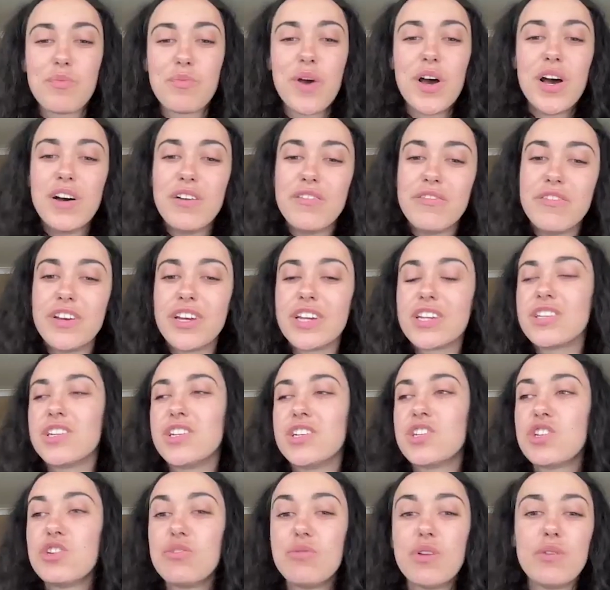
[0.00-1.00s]
perfect. I
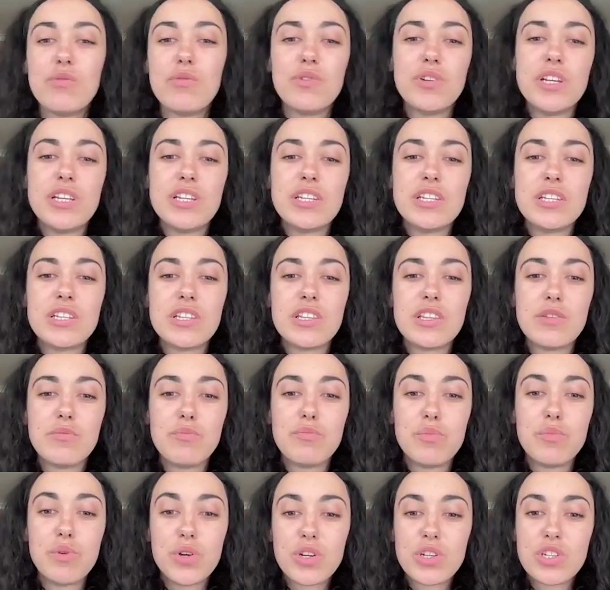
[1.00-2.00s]
knew I wanted the
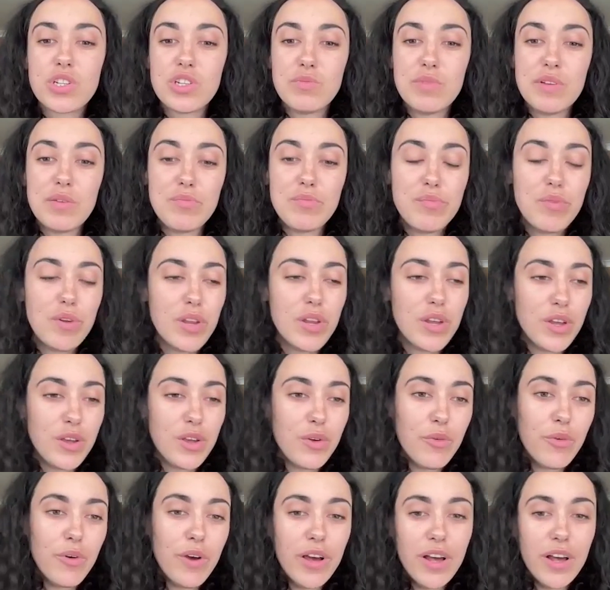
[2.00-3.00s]
book to be
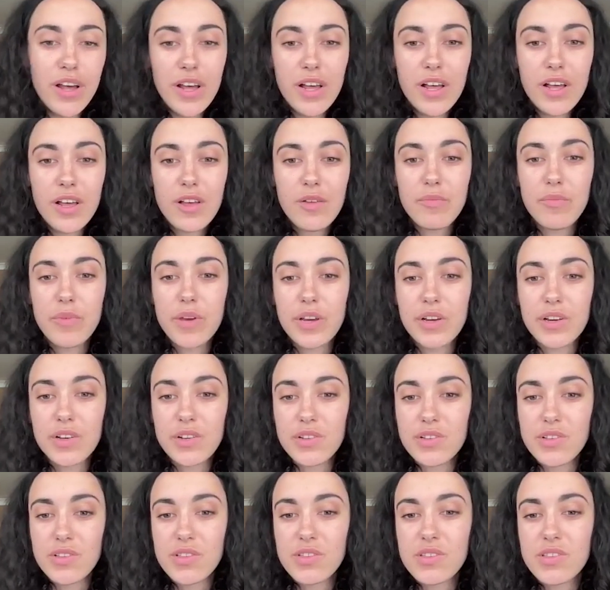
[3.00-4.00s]
blue
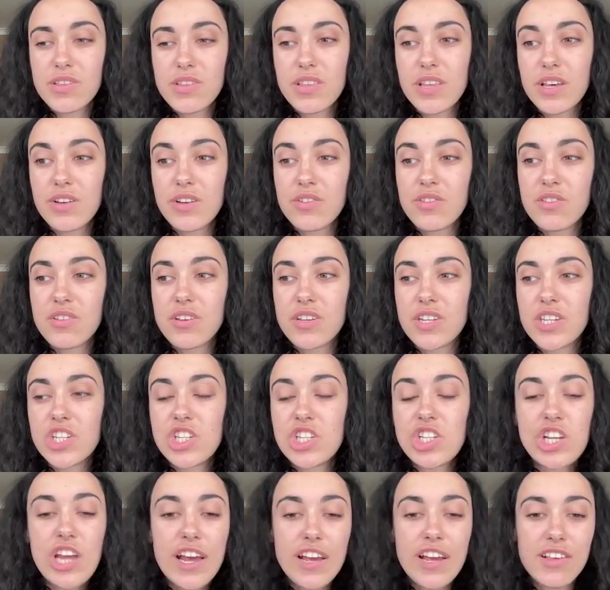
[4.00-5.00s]
because there's a
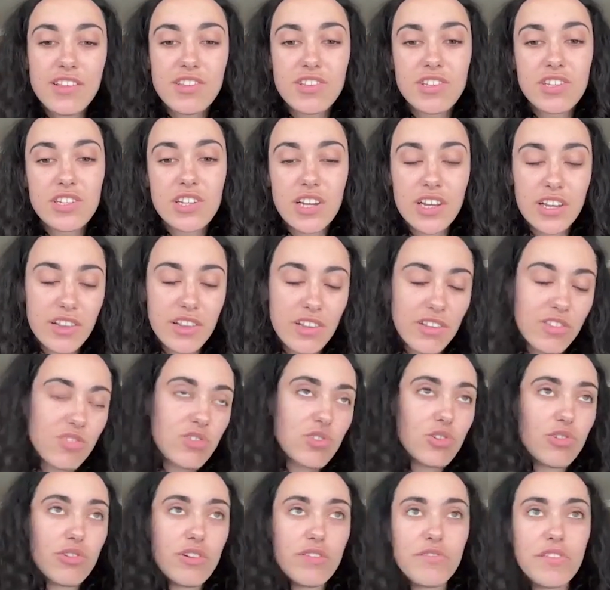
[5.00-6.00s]
chest, like the
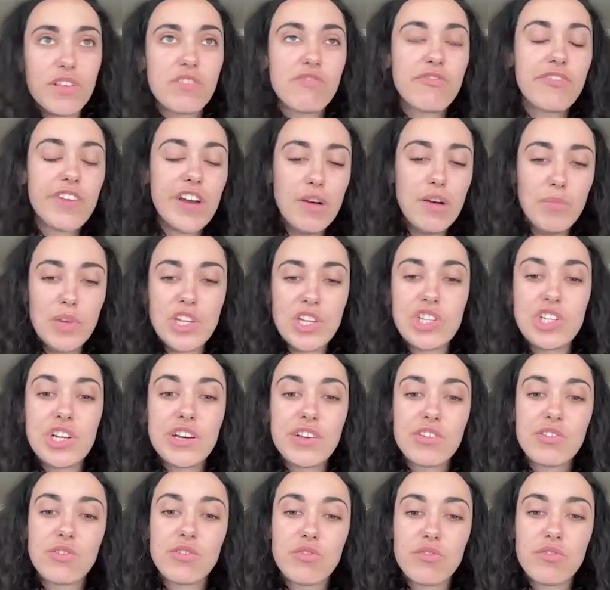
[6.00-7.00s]
story of this family
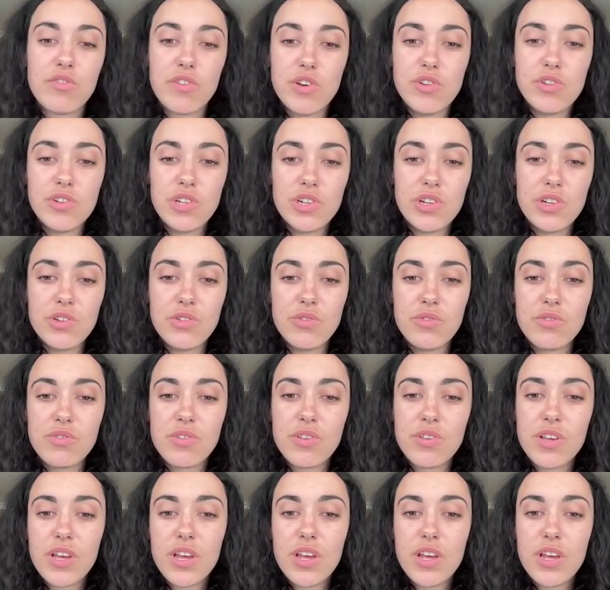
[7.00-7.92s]
chest of photos,